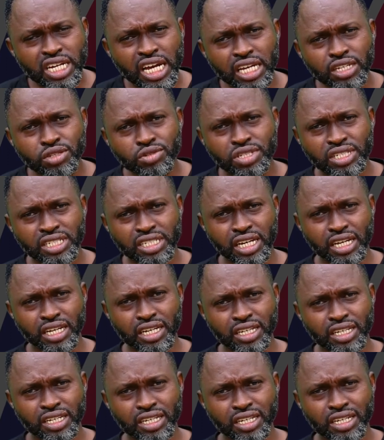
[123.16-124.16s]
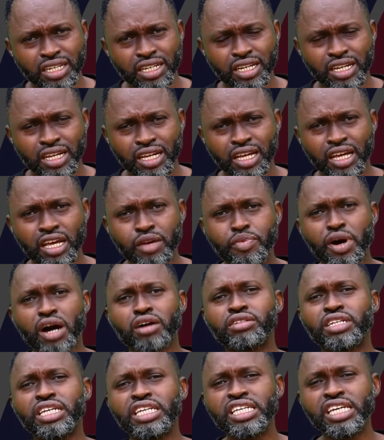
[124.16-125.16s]
can you say
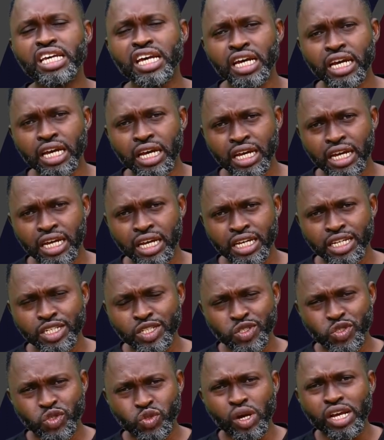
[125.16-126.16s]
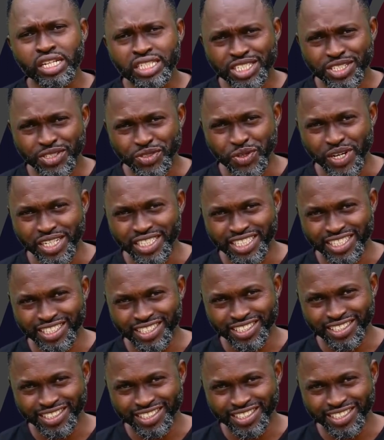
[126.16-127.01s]
about the year 2020?